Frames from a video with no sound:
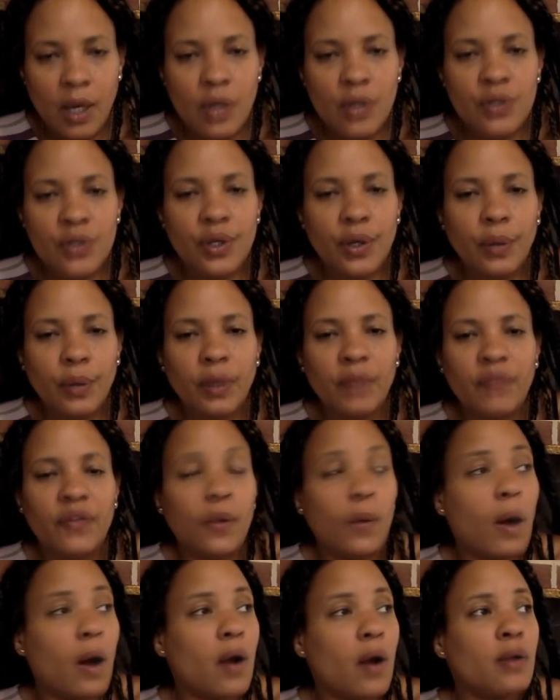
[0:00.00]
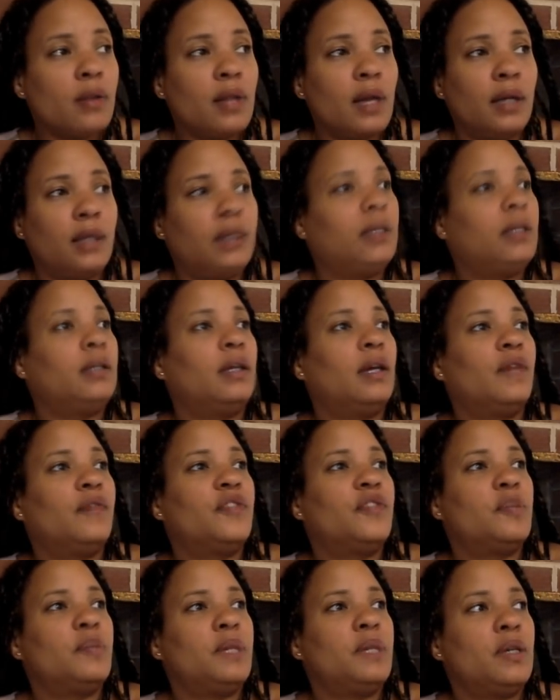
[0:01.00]
So if you are lucky
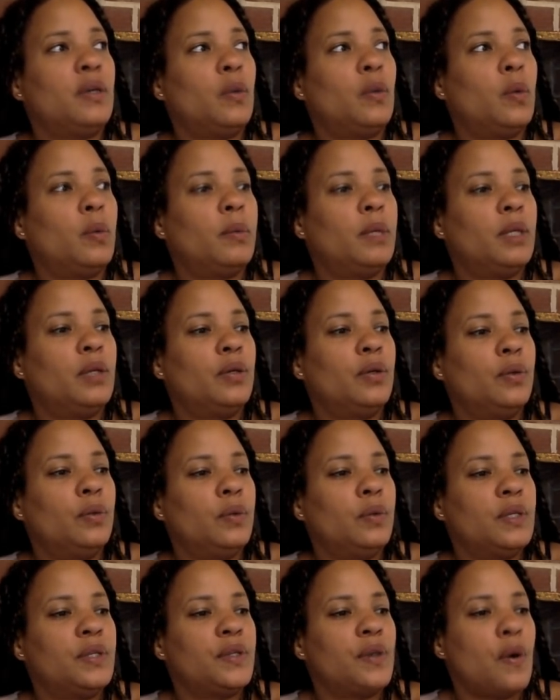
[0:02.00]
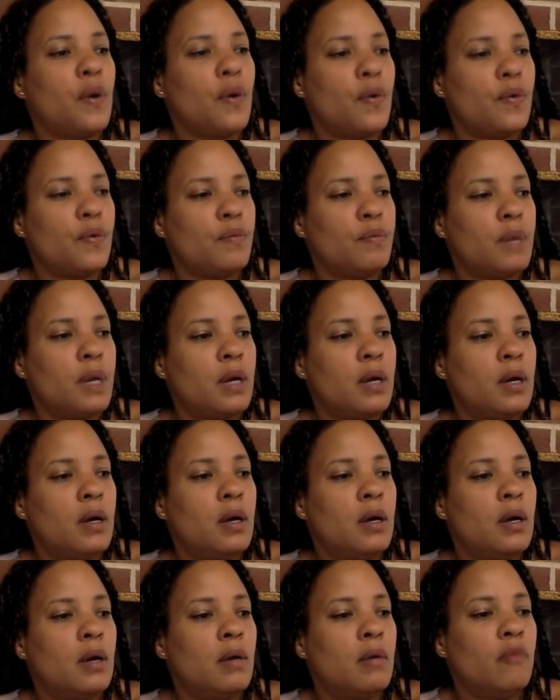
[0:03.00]
enough to be a woman who is home,
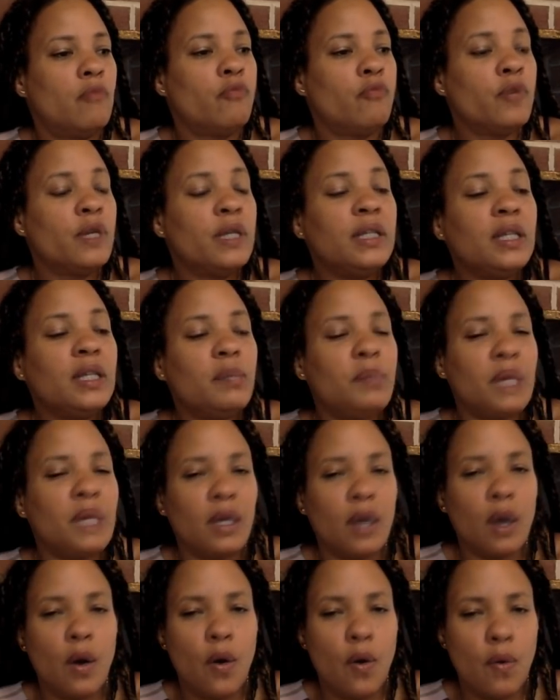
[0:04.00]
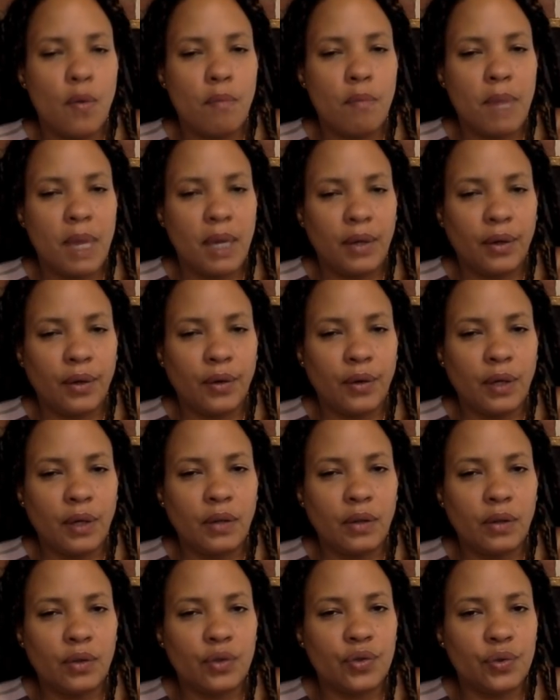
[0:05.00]
really being a homemaker
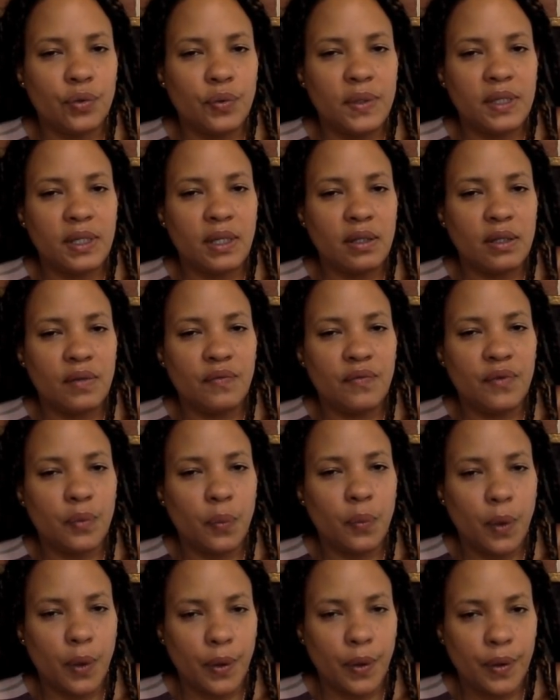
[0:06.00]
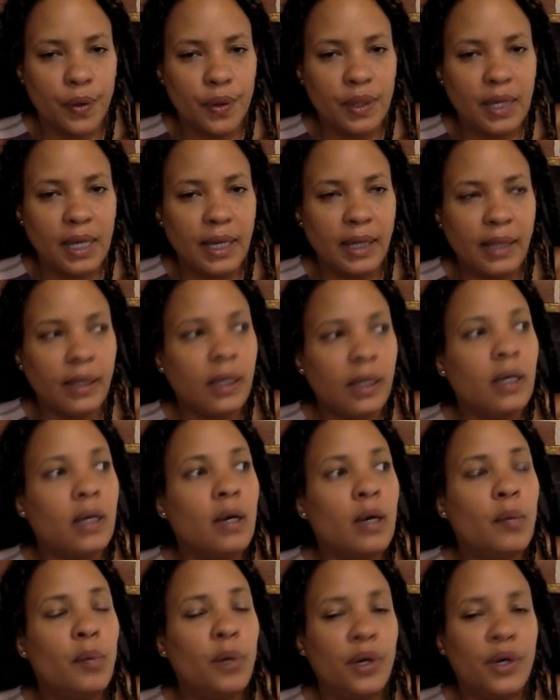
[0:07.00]
in the true sense of the word, like
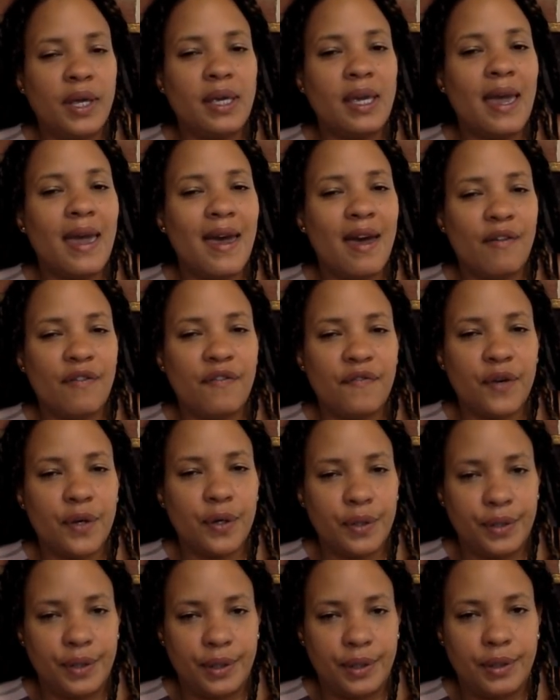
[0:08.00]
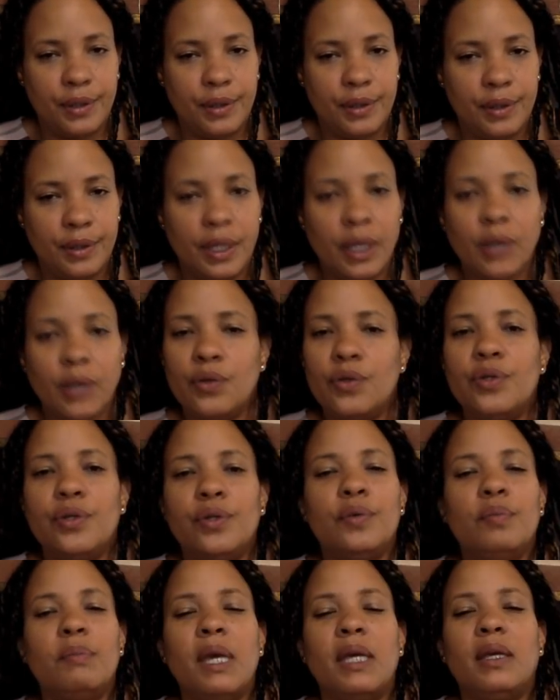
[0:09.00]
putting effort
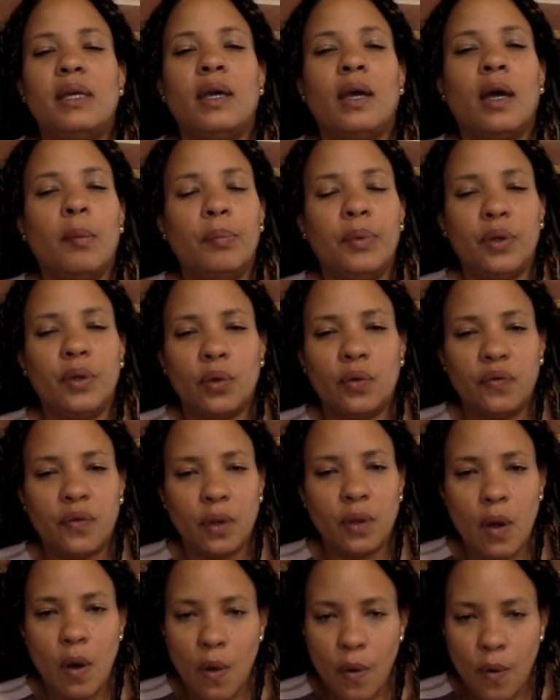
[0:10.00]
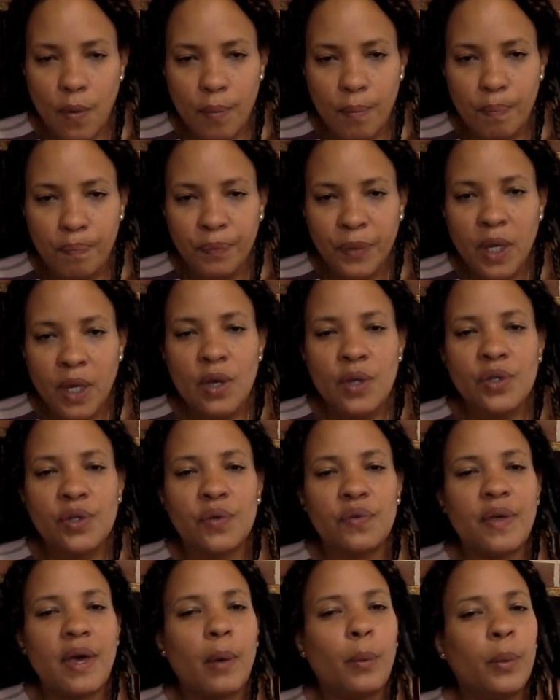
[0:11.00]
into making a beautiful home
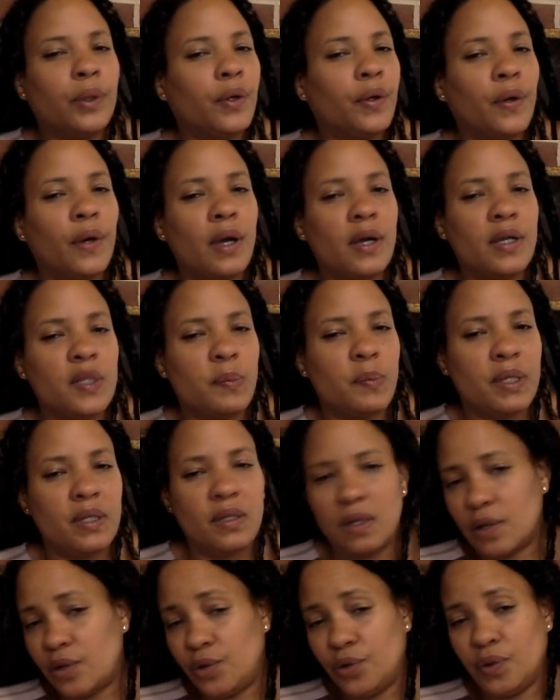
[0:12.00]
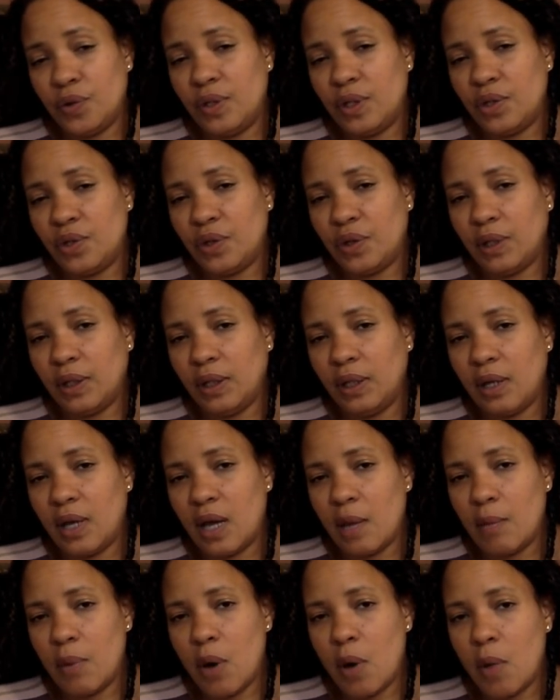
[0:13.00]
so that when her husband does traditionally
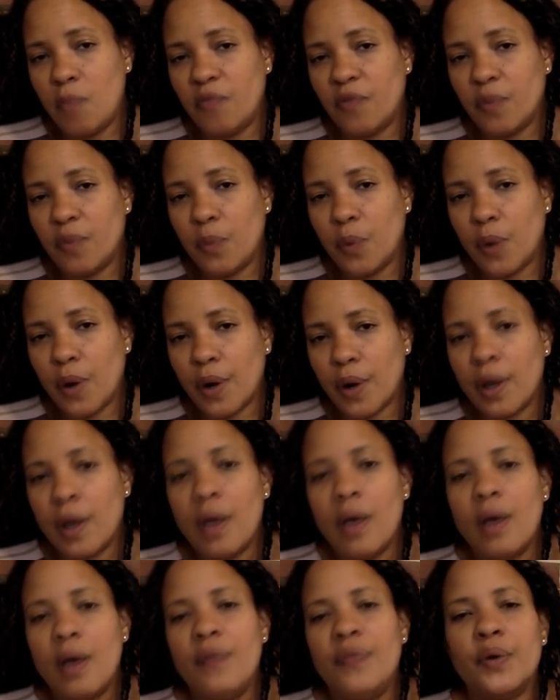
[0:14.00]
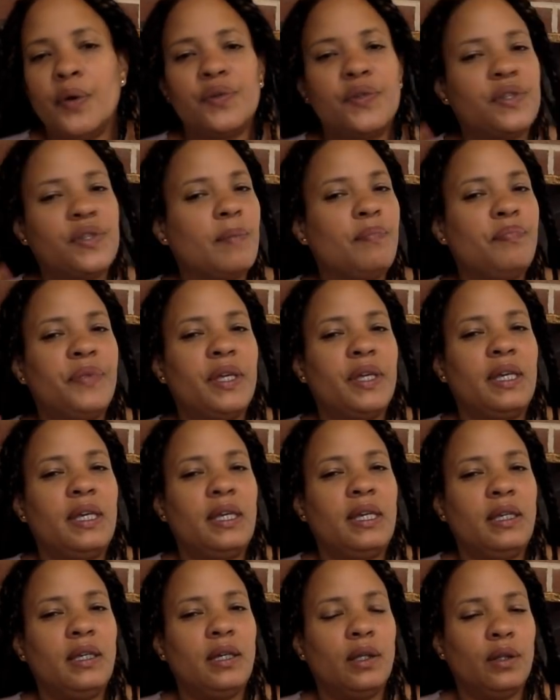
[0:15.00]
come home from work, there's something
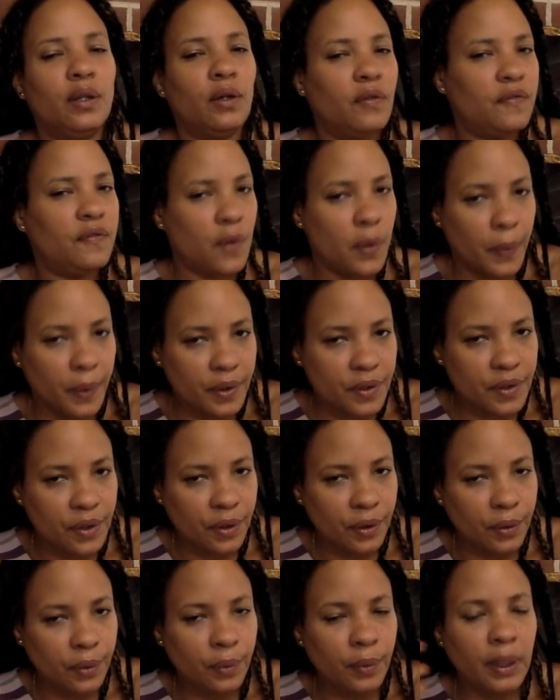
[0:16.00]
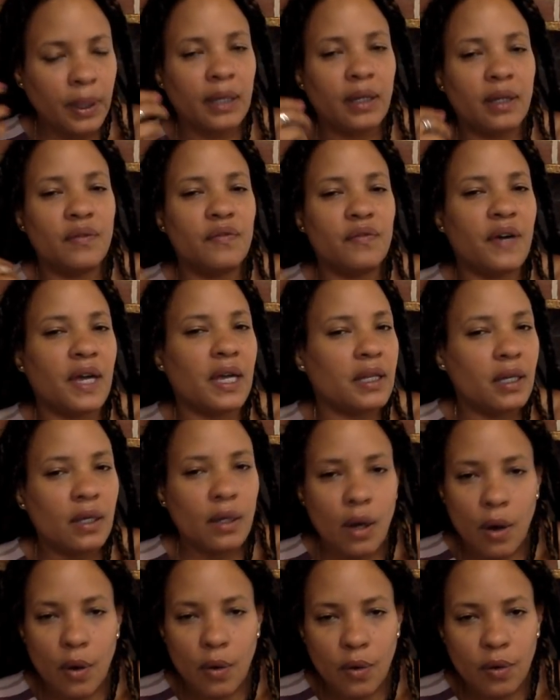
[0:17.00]
he can look forward to, an
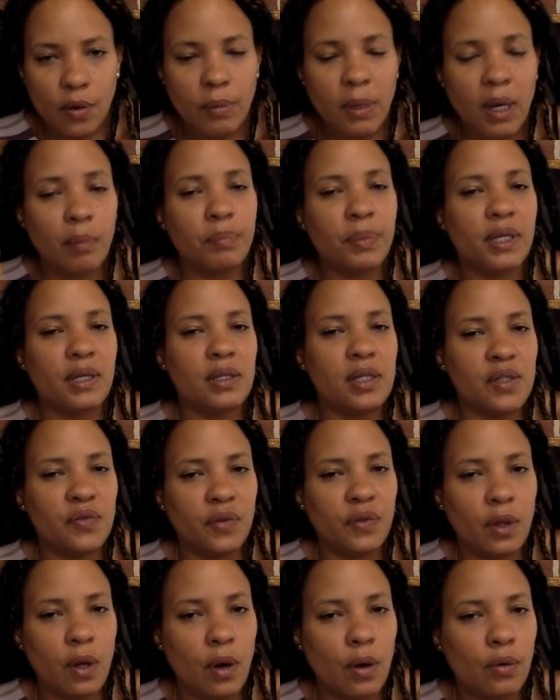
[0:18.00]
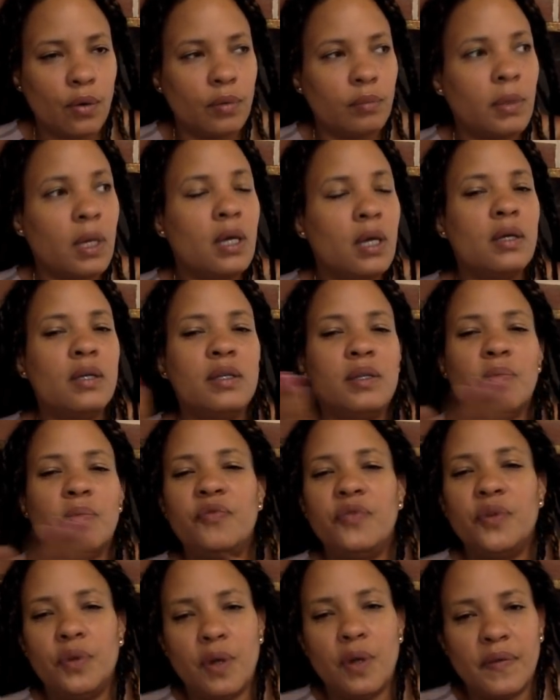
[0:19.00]
inviting home, a peaceful home,
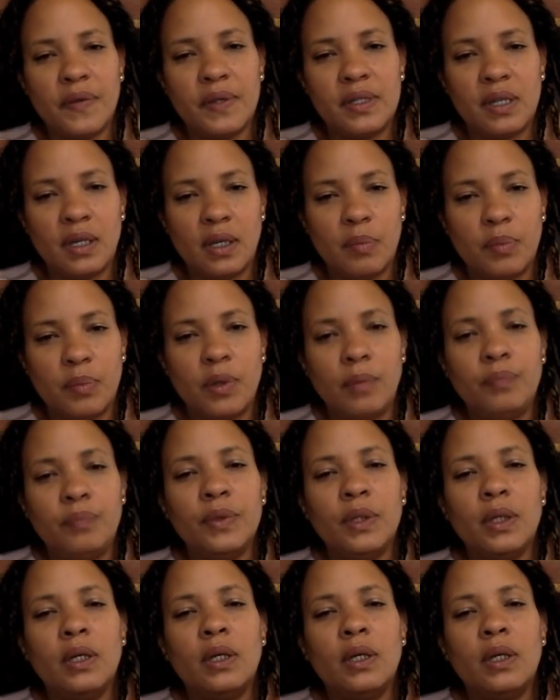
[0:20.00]
some food on the table.